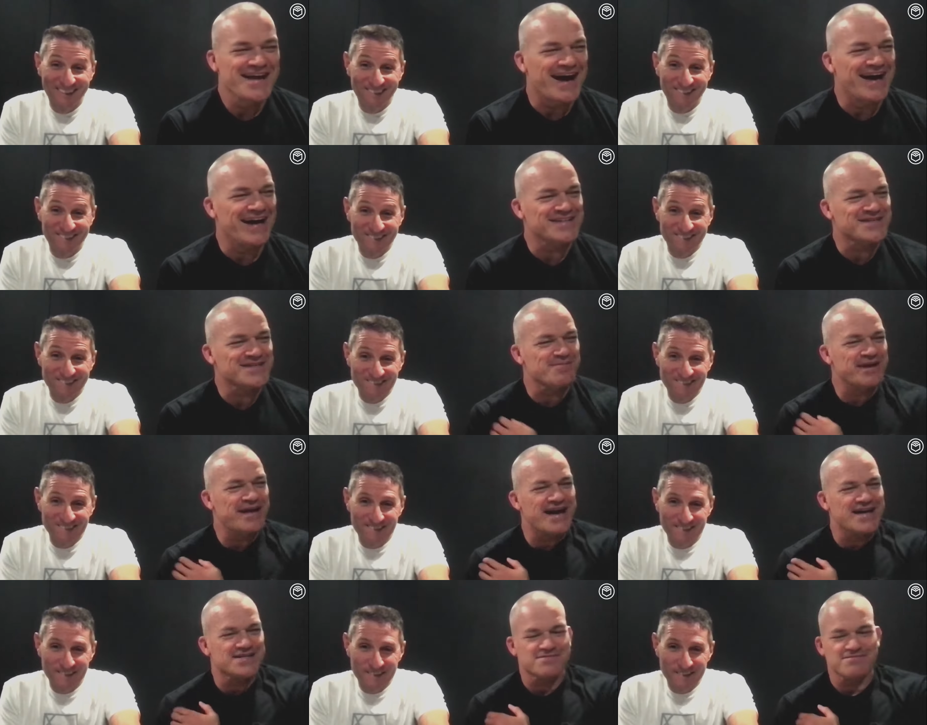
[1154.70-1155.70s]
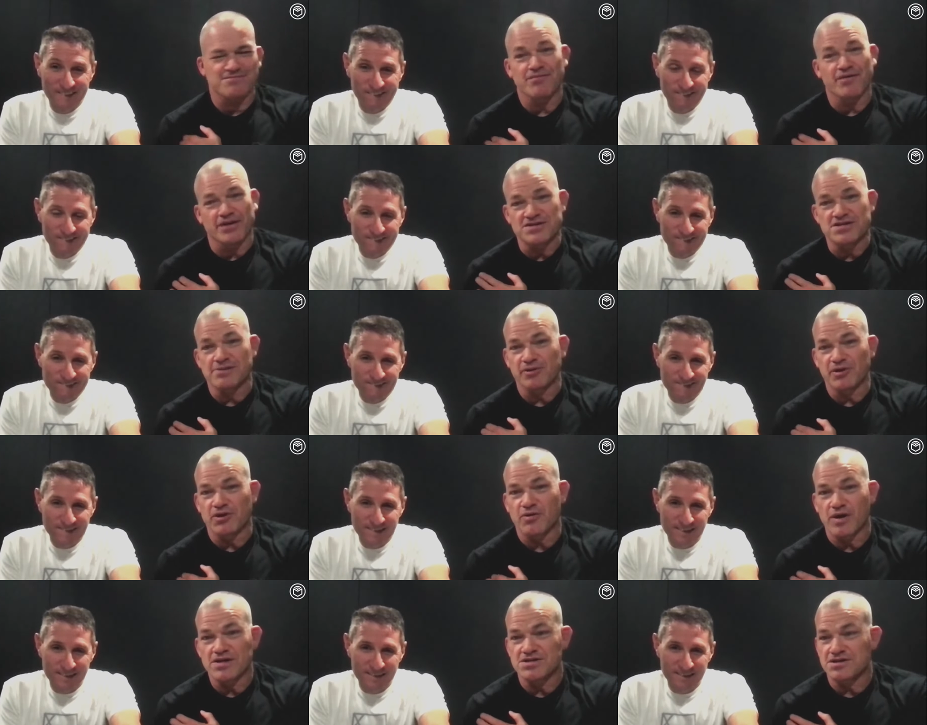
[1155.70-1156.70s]
Speaker 1: I had somebody ask a similar
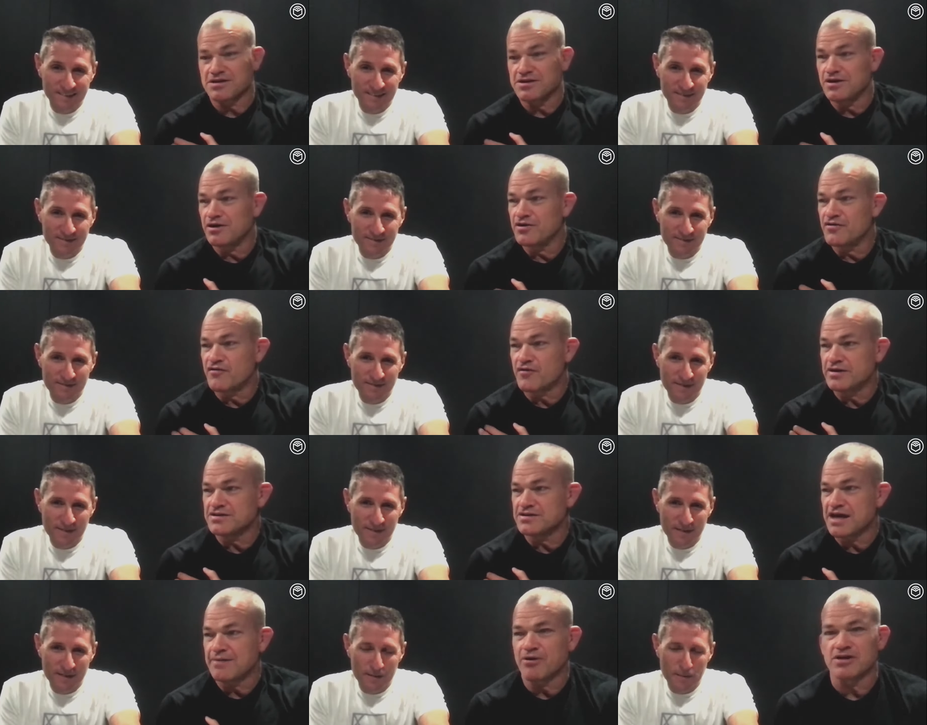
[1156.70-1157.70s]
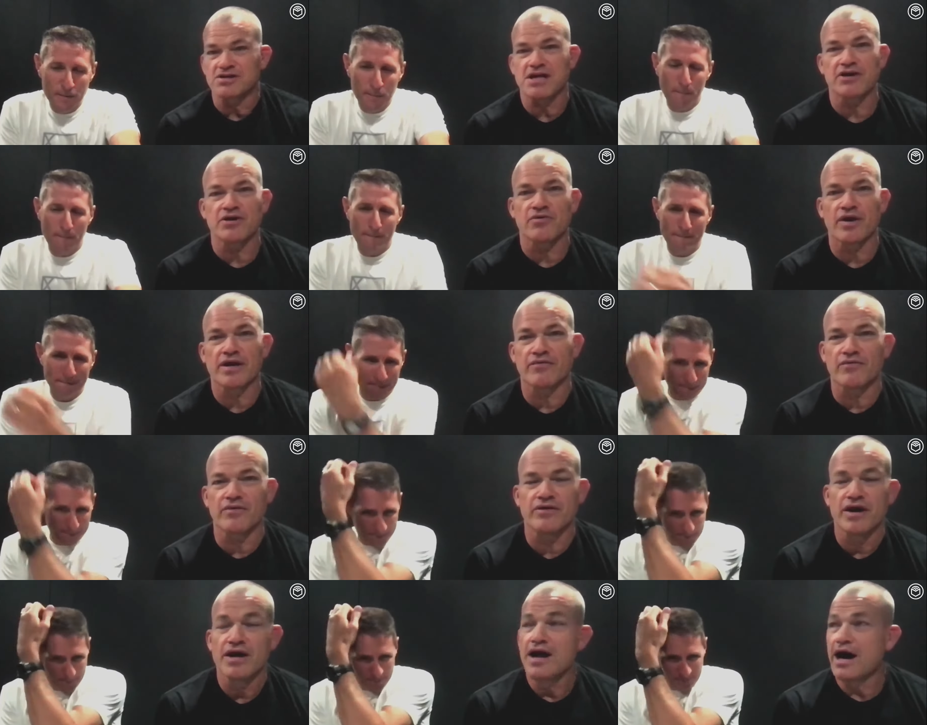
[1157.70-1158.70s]
question. You know, you've written 10 books. How do you write?
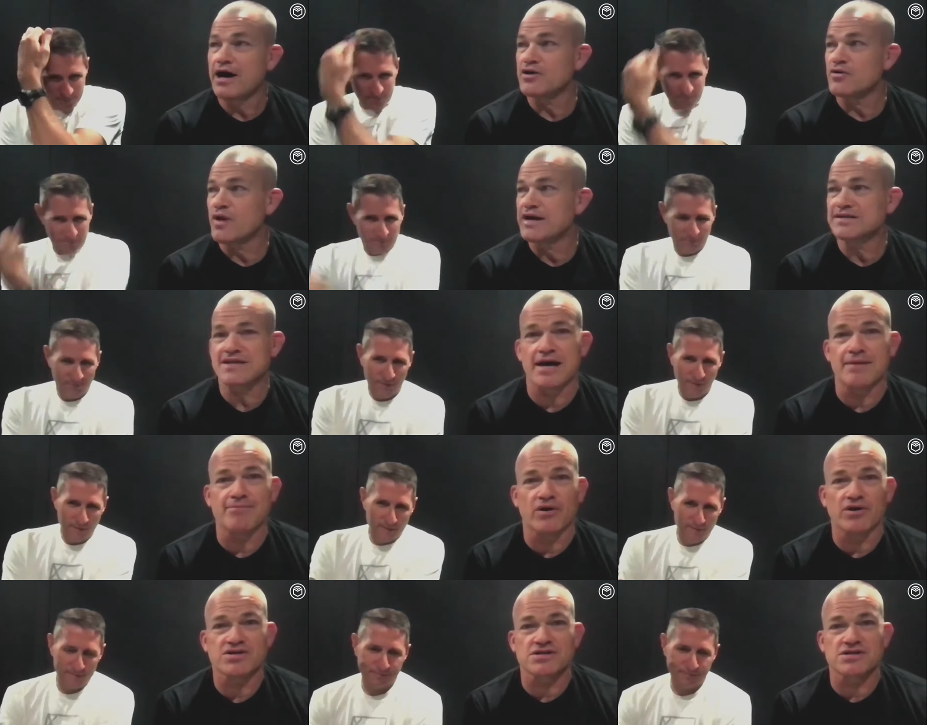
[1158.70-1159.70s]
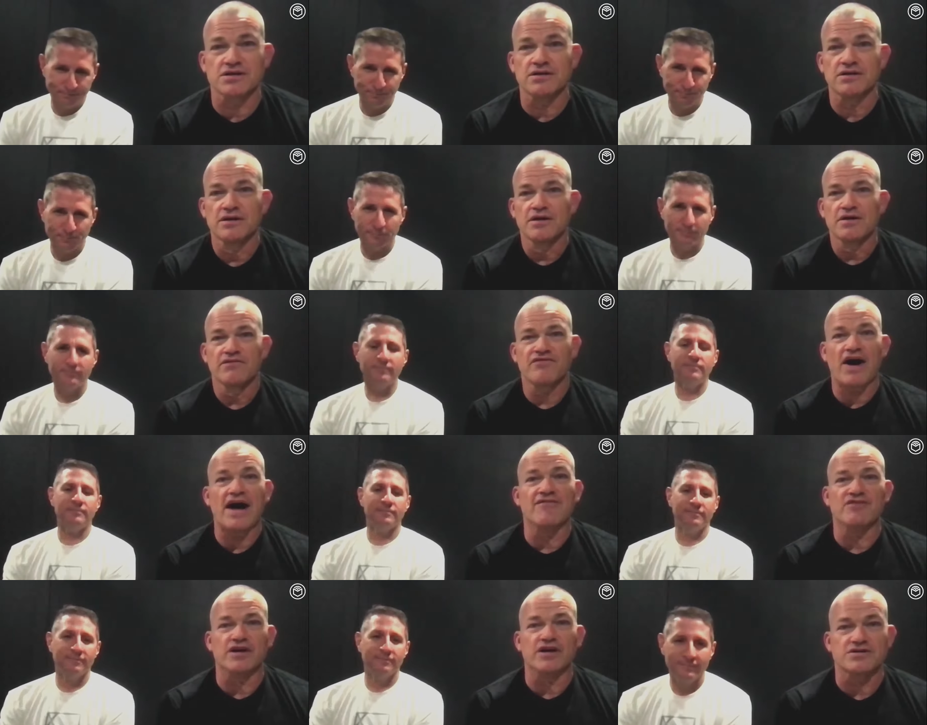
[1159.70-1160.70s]
How do you write 10 books in
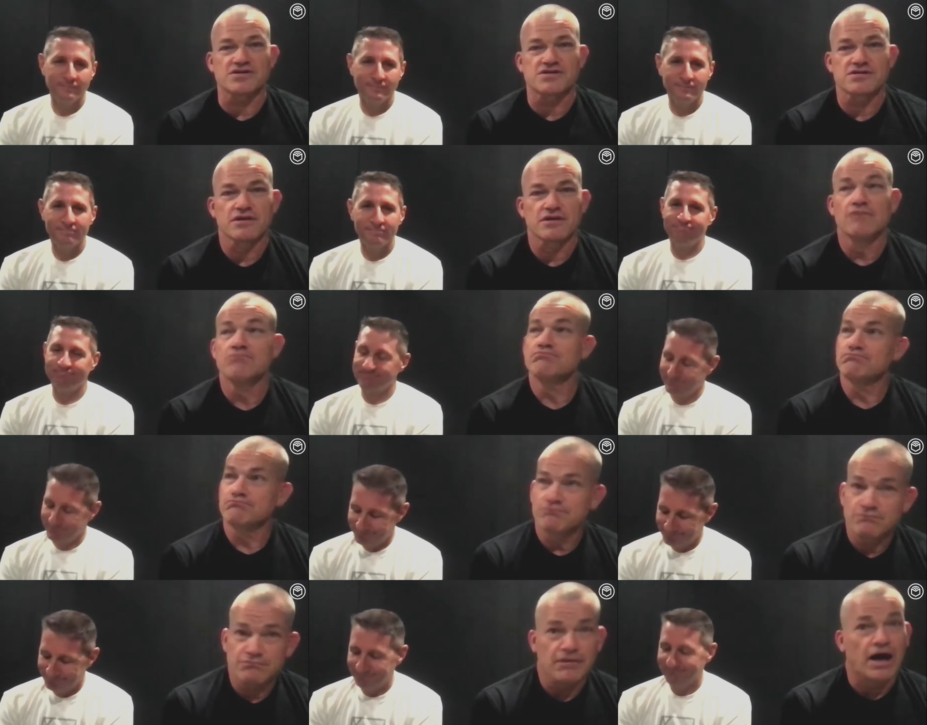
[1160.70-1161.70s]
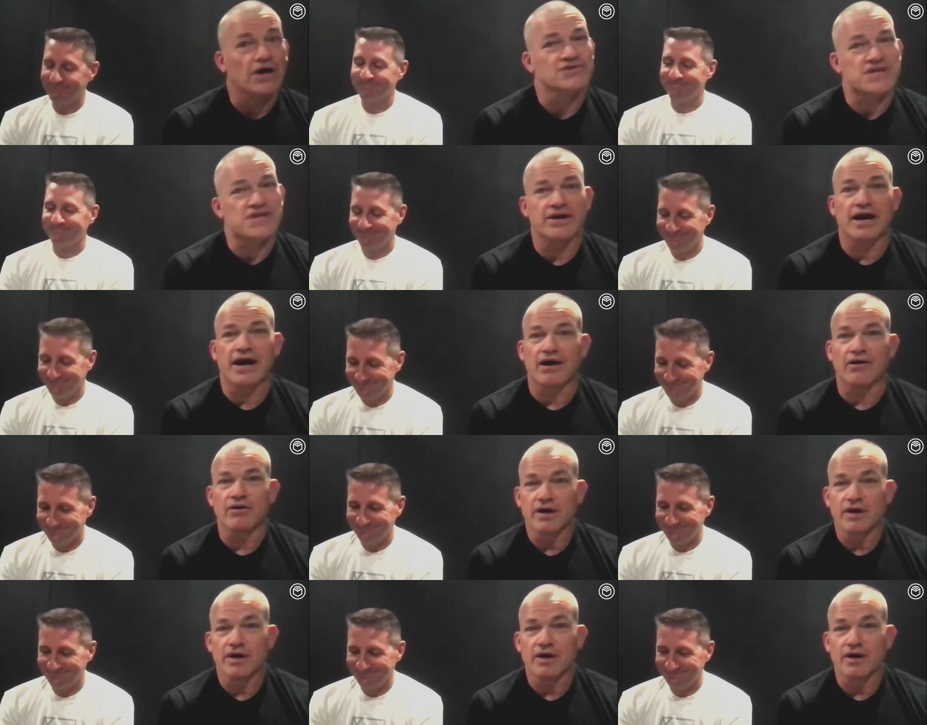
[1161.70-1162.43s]
five years? I'll tell you how.